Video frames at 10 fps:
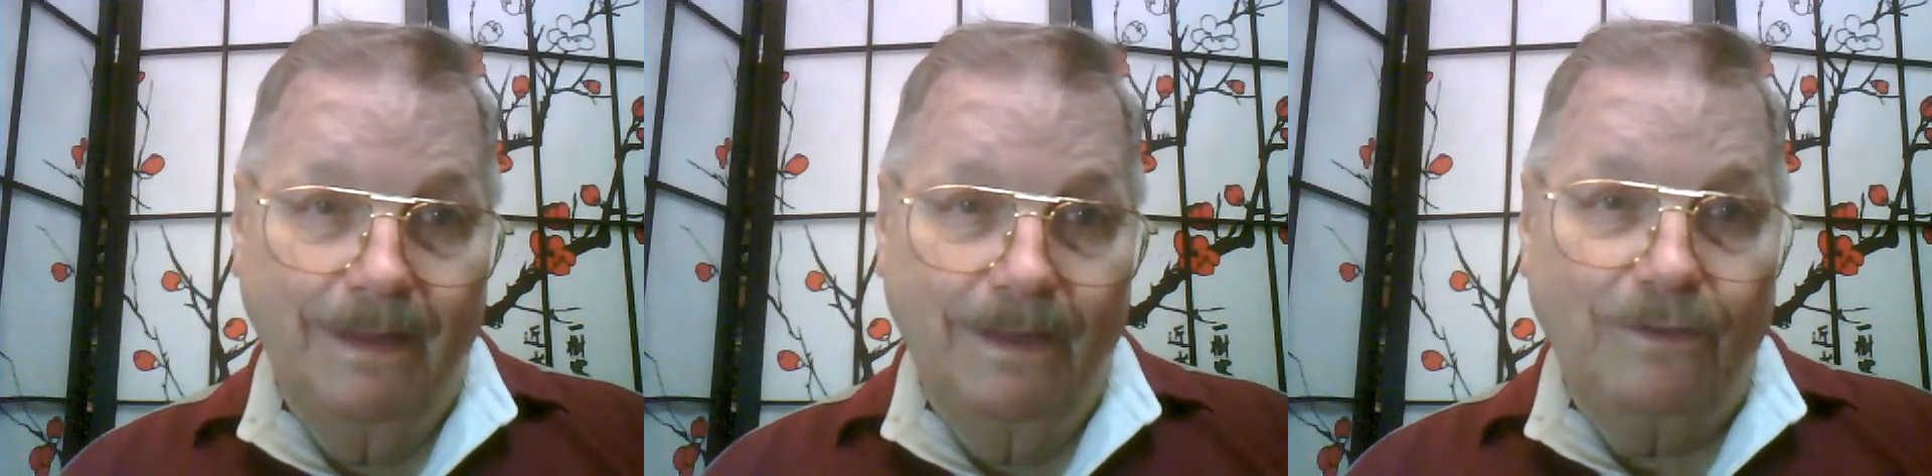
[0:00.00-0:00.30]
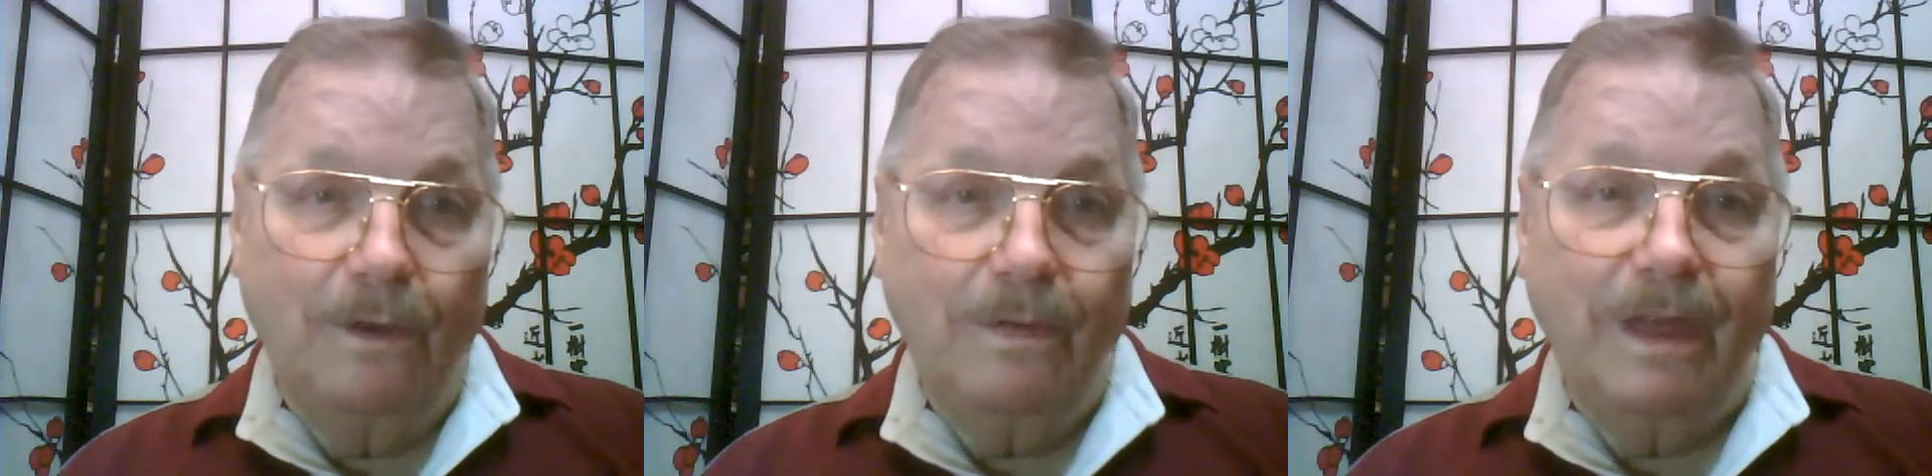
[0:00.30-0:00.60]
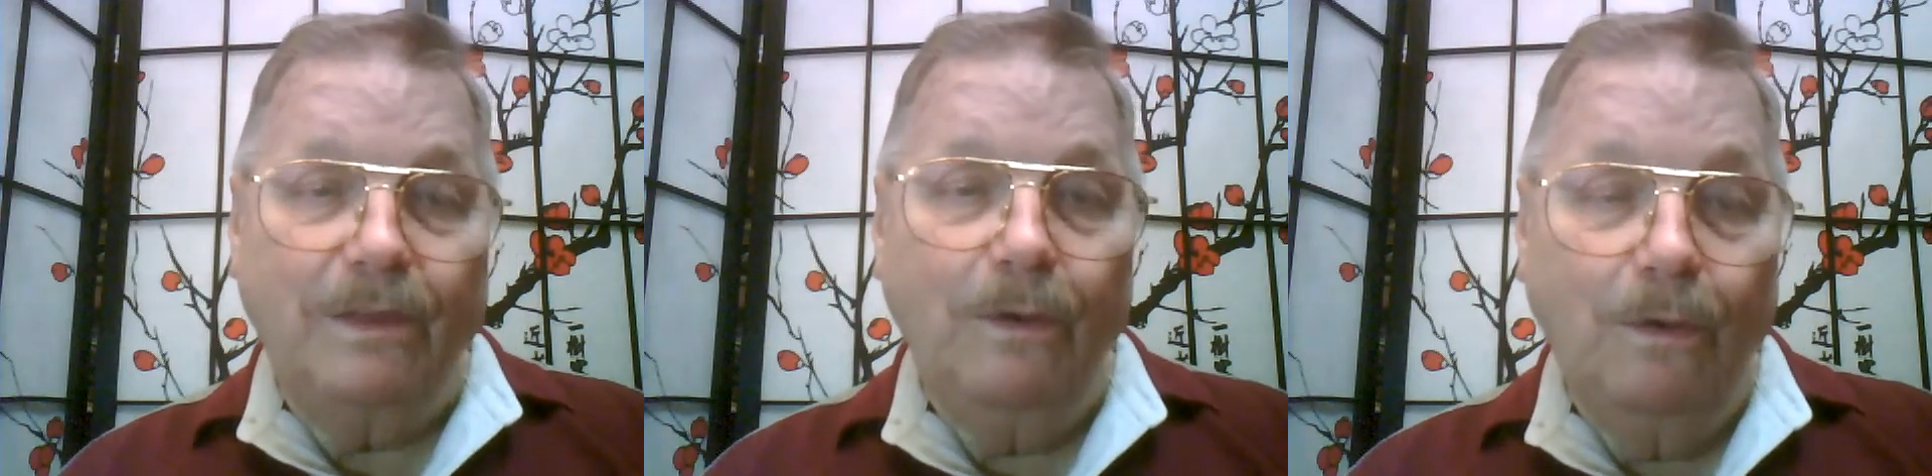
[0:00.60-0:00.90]
so
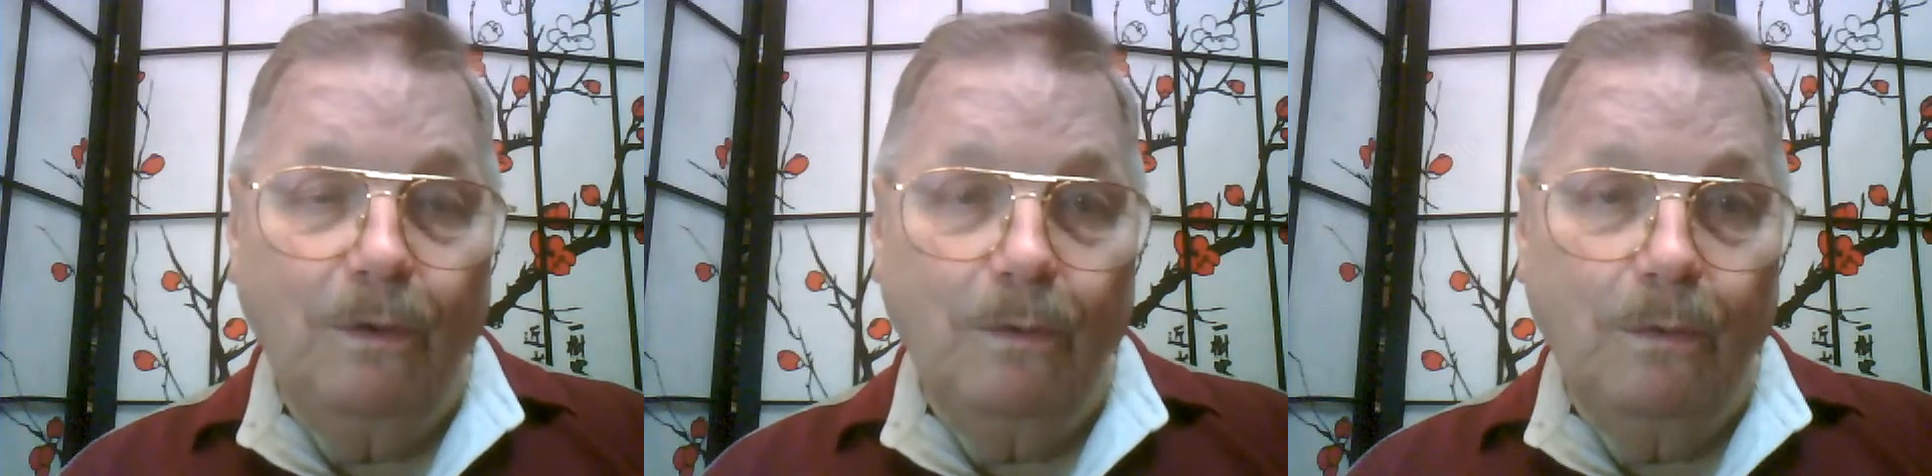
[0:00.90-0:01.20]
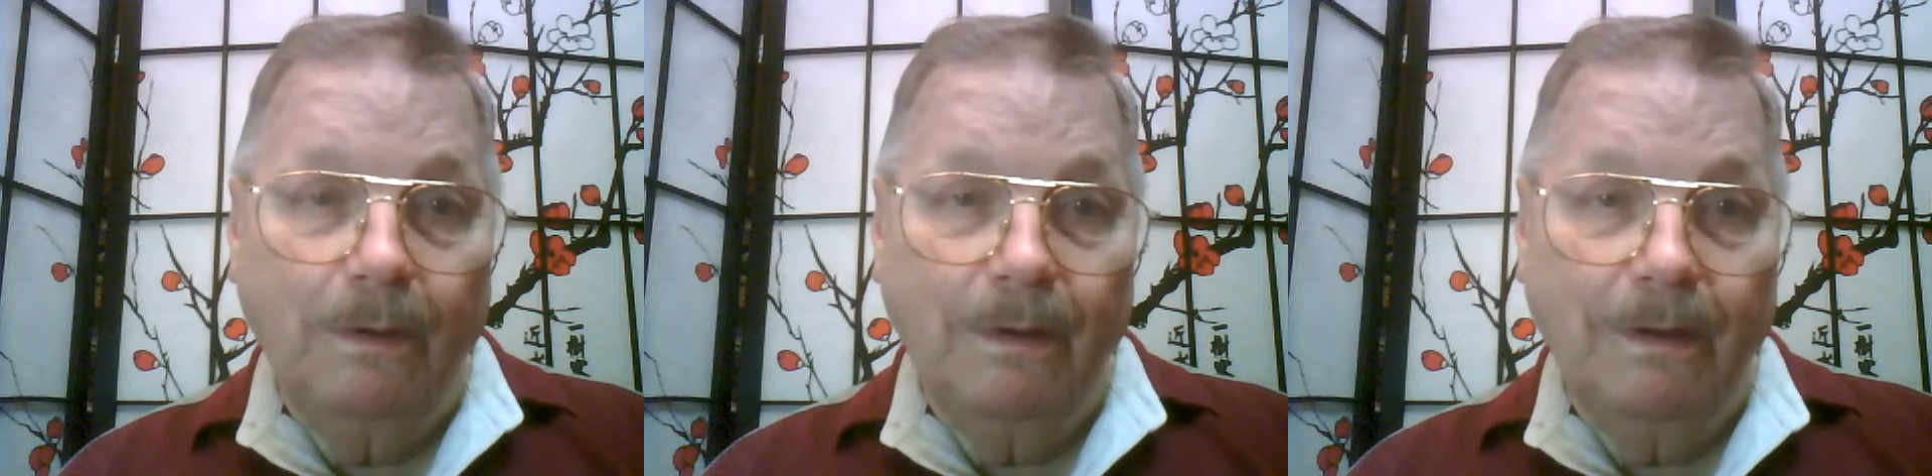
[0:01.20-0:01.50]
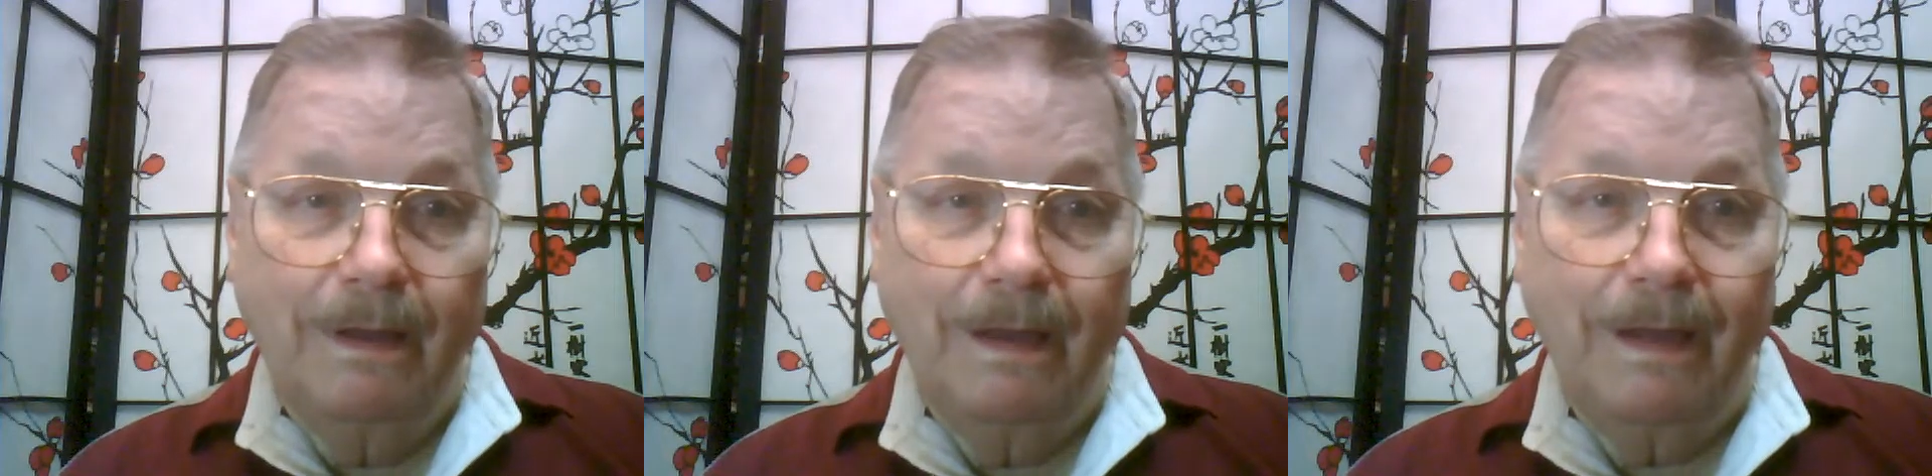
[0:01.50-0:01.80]
that you
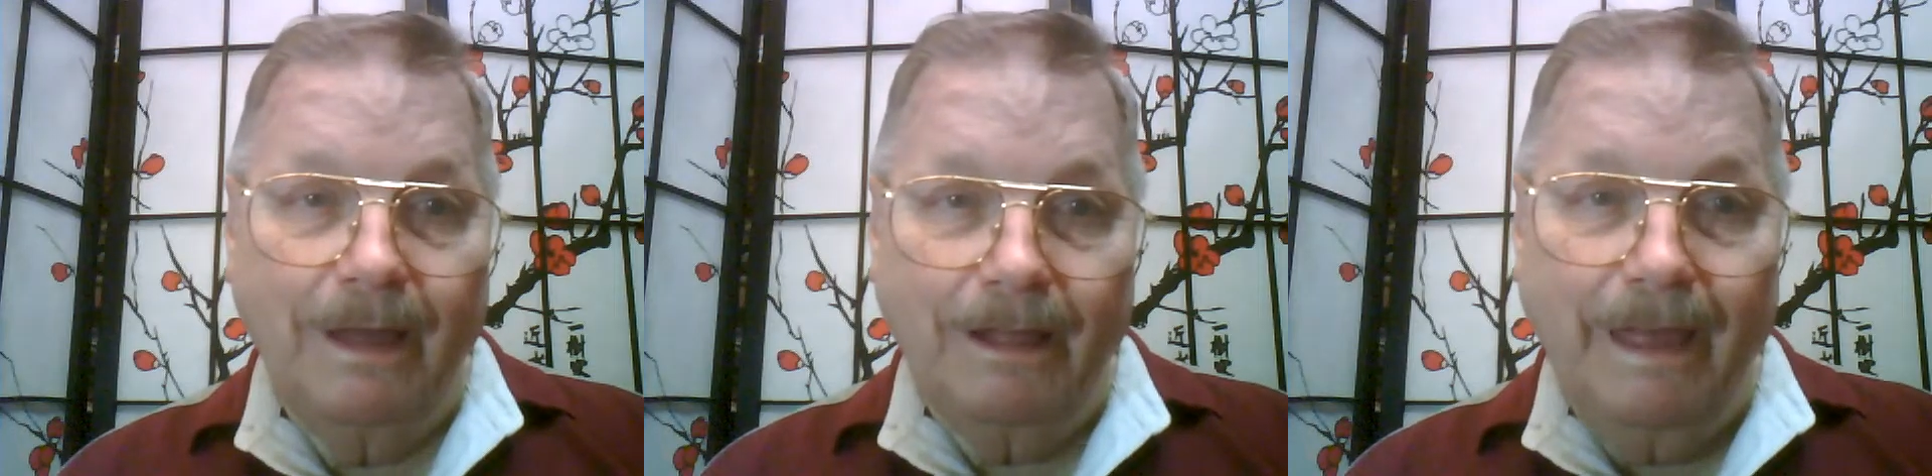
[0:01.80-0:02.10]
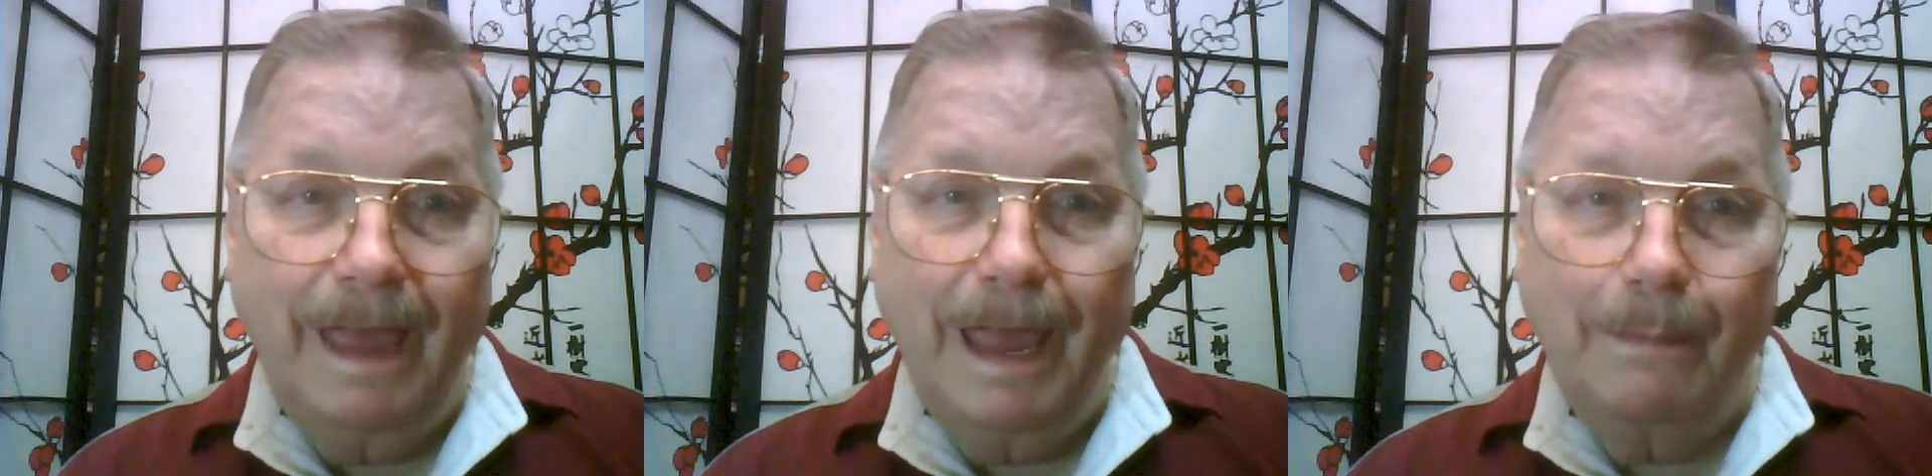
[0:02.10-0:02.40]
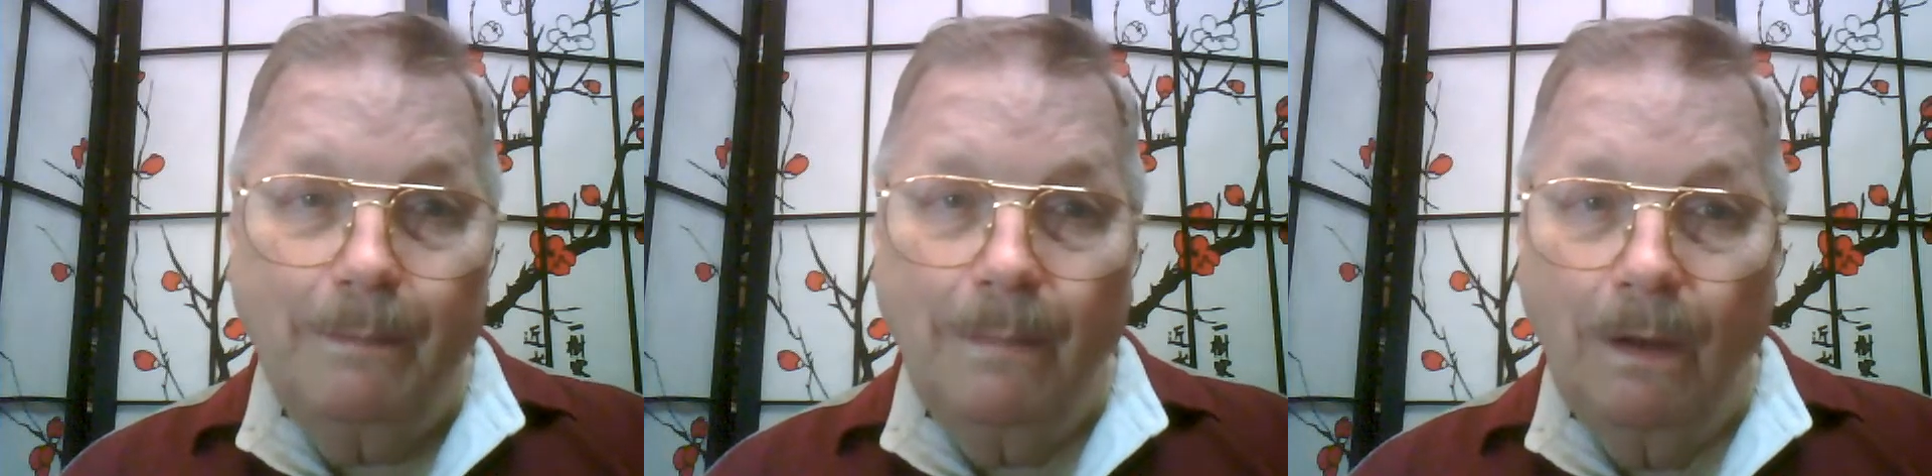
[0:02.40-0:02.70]
claim